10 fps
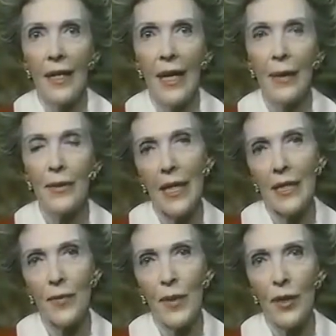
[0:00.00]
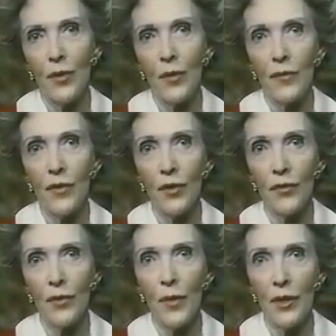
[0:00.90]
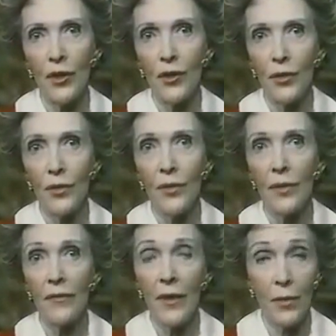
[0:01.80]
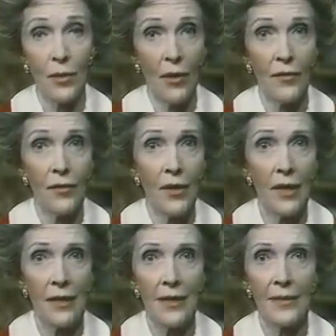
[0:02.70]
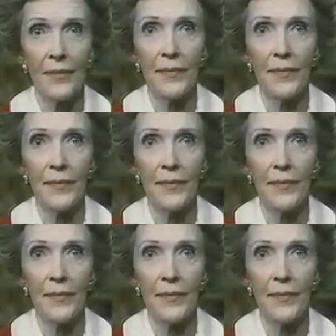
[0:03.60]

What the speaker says: I was asked by a group of children what to do if they were offered drugs.